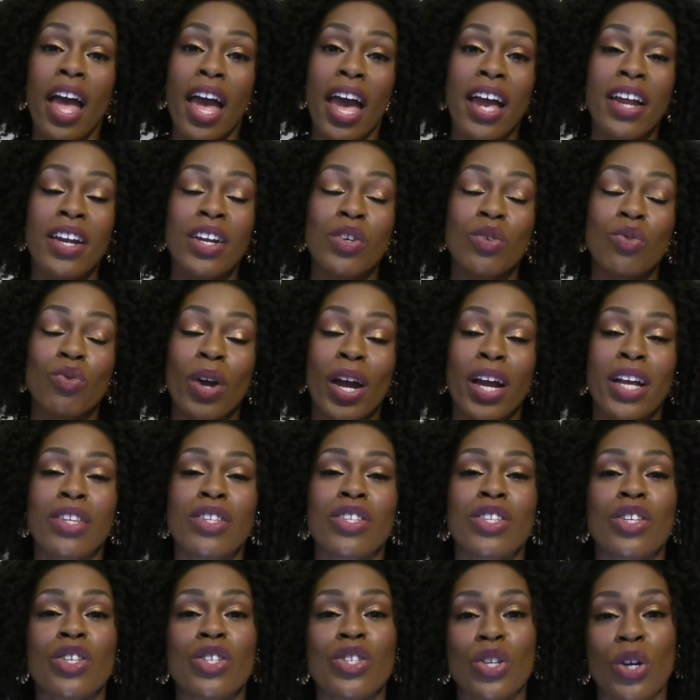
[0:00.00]
and it
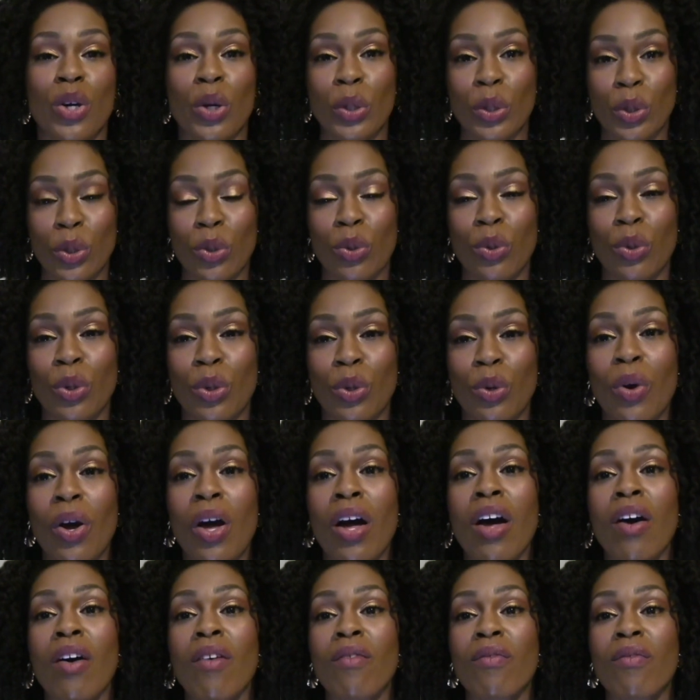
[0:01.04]
reigns so true.